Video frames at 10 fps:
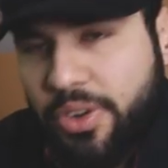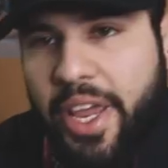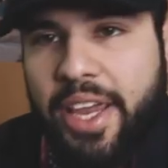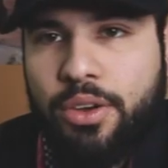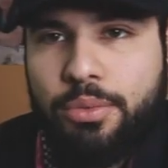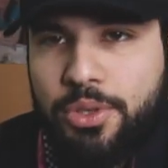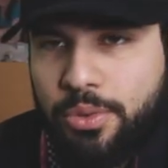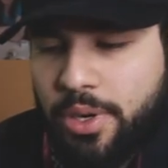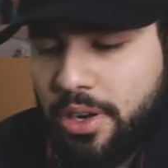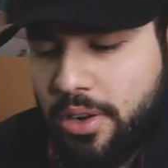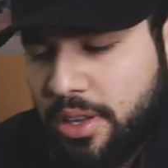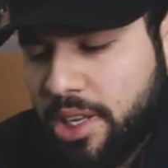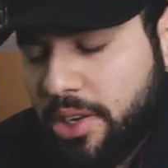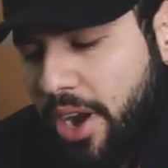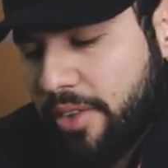So Nike will be doing an
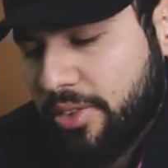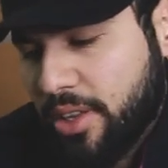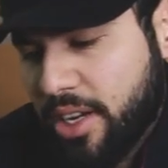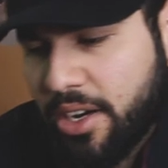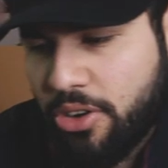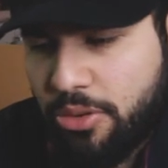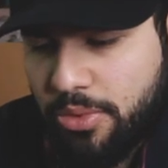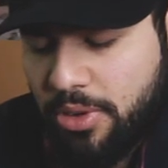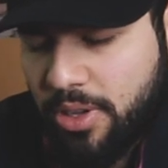online raffle, like a normal